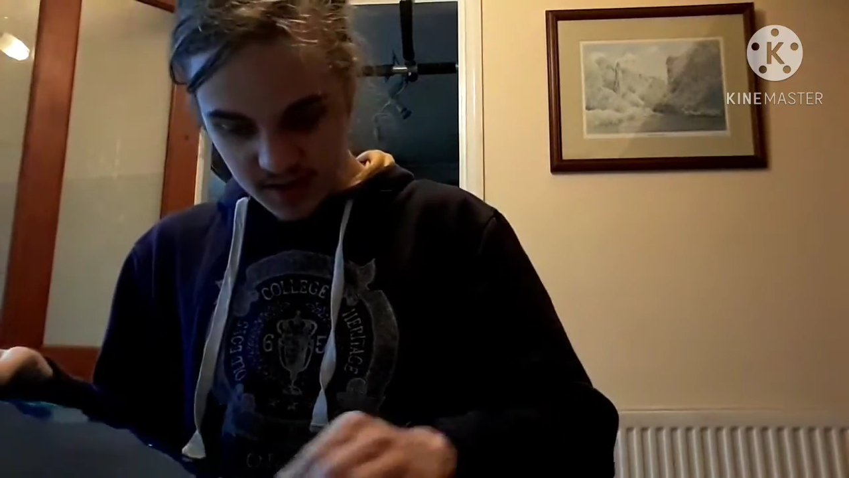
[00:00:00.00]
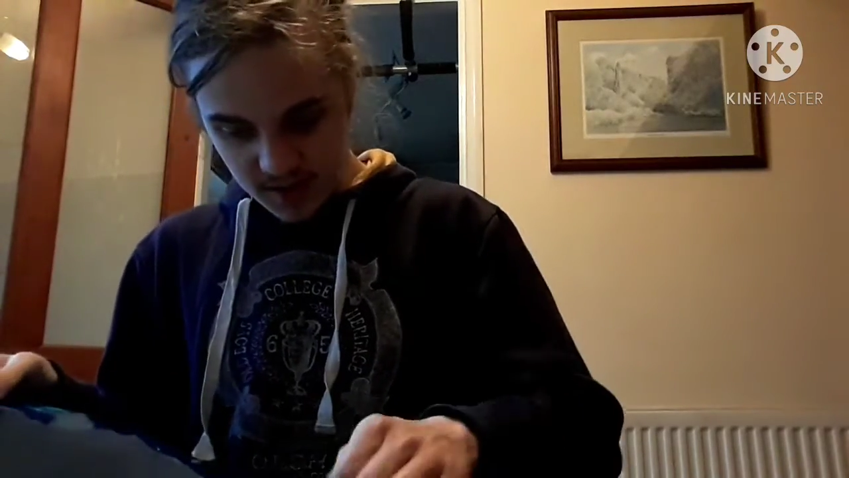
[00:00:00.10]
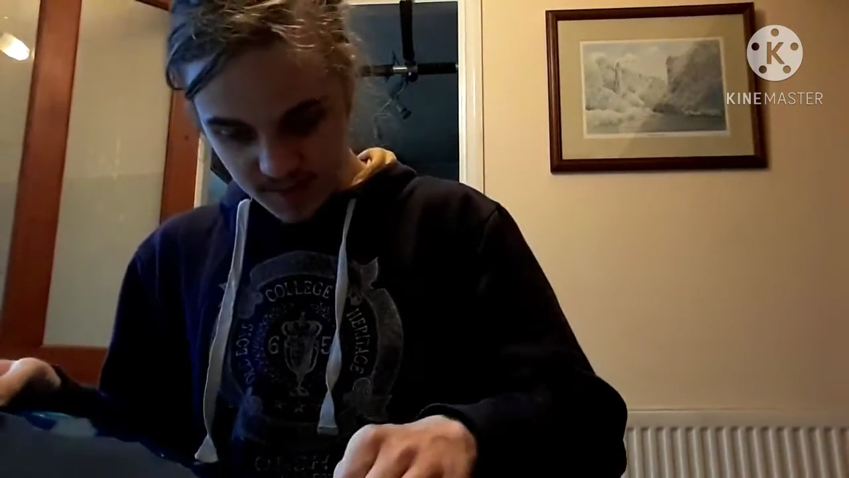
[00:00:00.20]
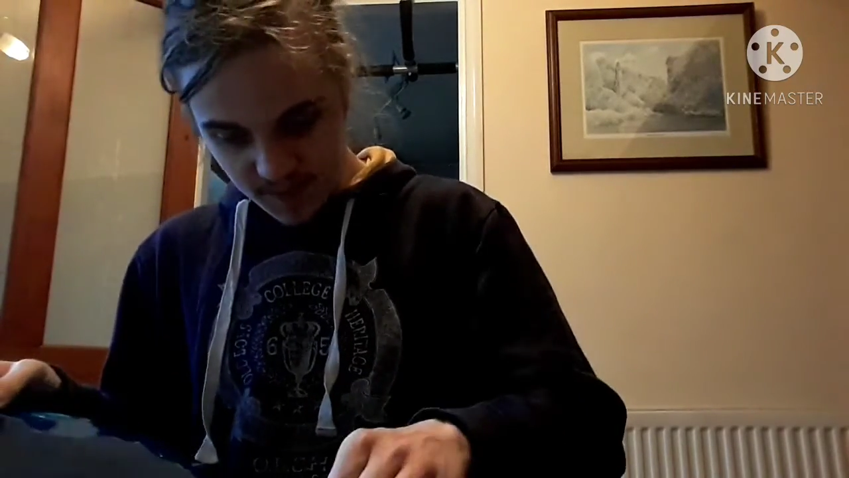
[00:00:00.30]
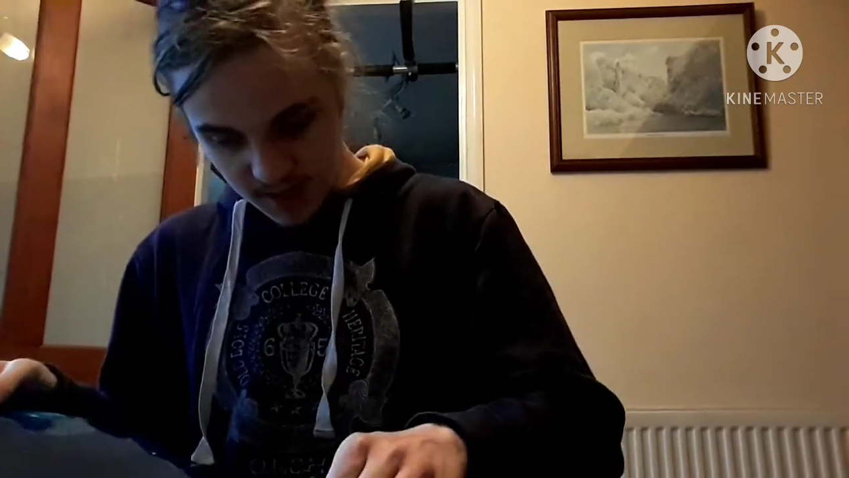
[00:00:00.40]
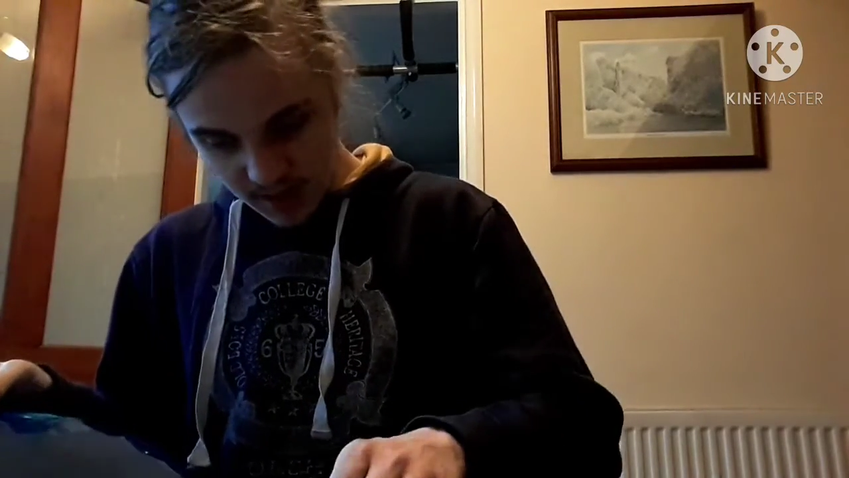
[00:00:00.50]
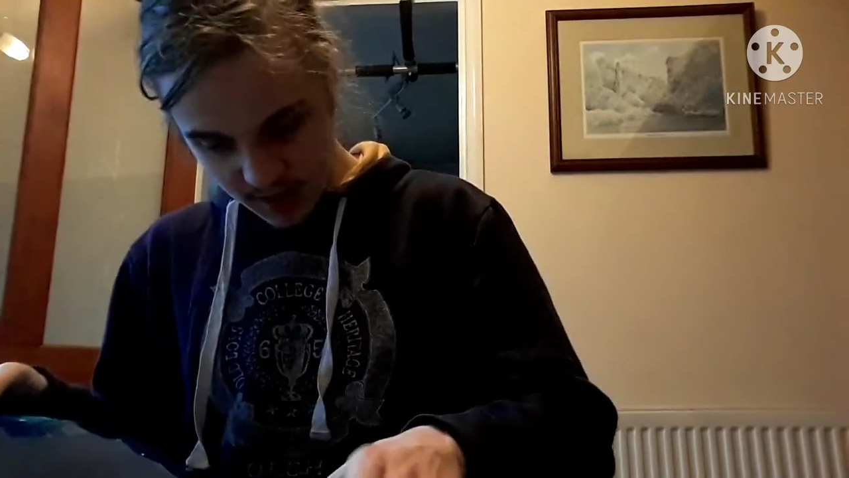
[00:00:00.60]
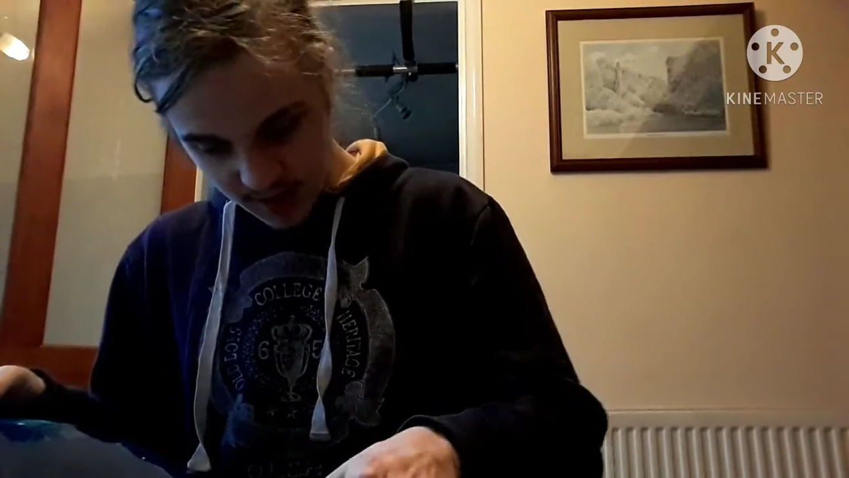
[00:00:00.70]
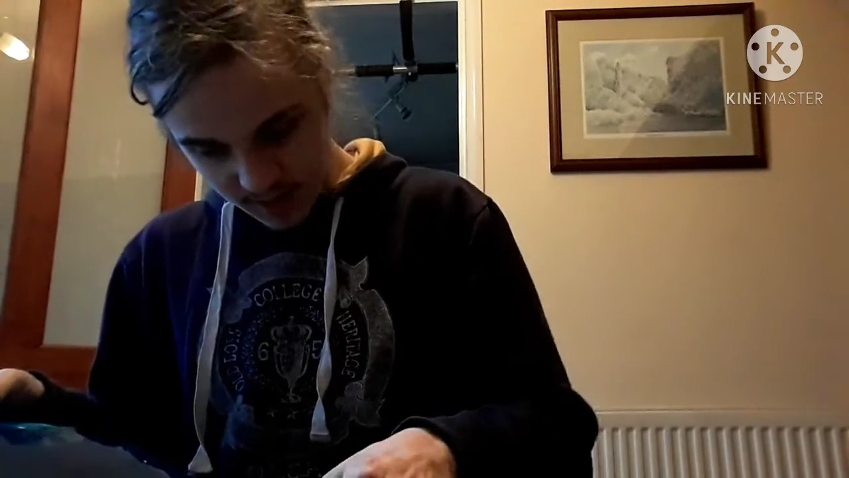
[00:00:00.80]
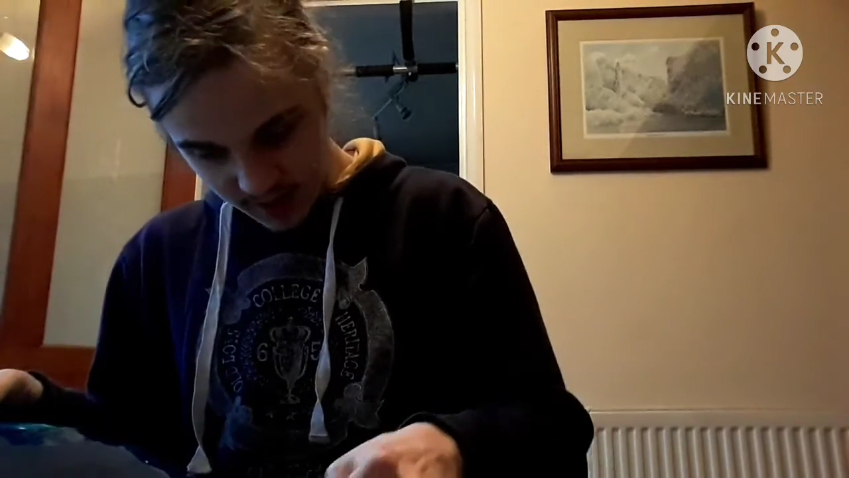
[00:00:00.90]
Just because
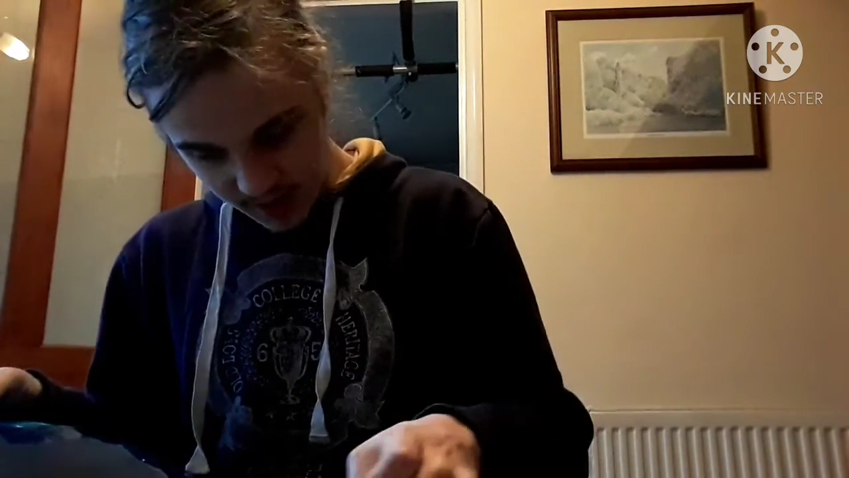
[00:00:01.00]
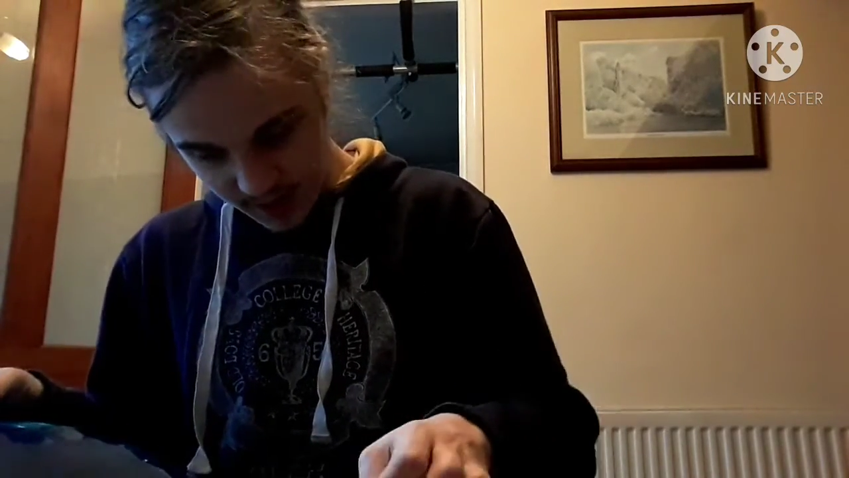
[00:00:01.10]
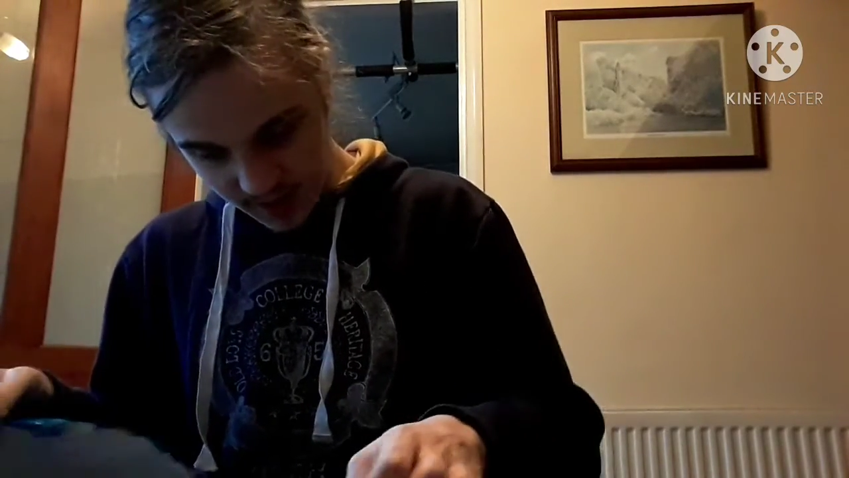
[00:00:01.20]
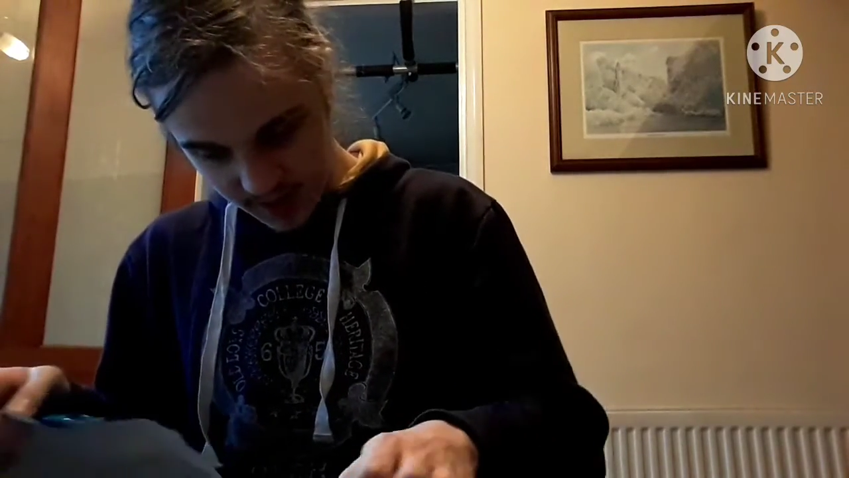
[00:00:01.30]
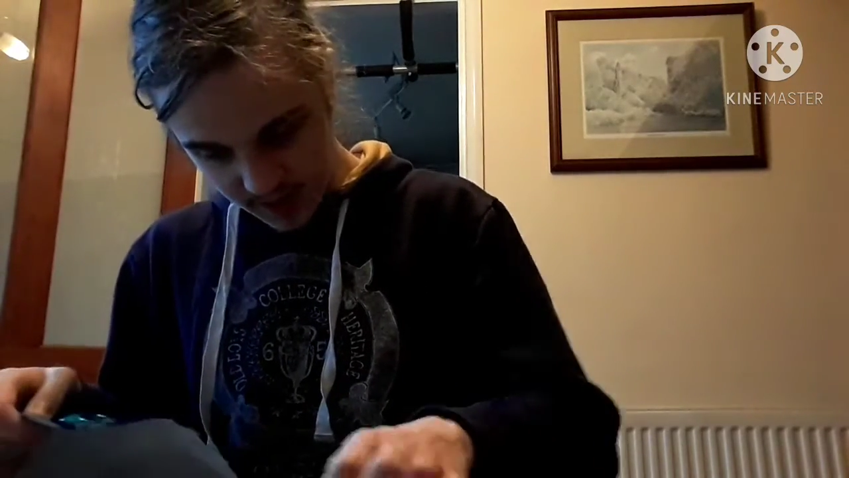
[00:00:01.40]
it was